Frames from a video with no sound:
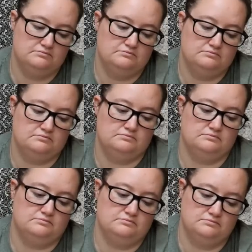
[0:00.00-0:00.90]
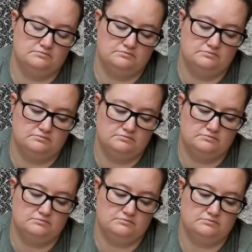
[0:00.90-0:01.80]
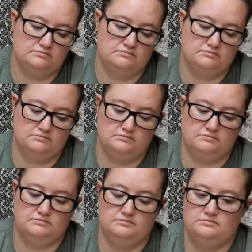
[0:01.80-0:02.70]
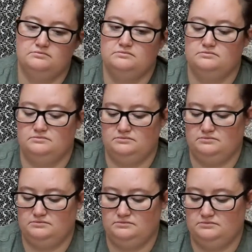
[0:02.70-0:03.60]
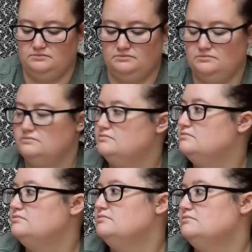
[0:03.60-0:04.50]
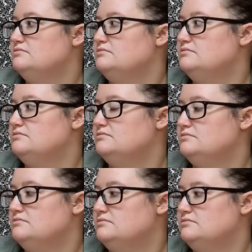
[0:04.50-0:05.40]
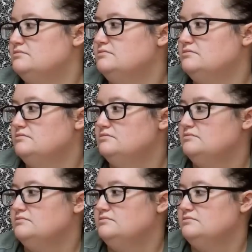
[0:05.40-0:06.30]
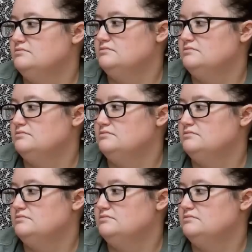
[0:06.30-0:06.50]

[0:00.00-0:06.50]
This person isn't speaking.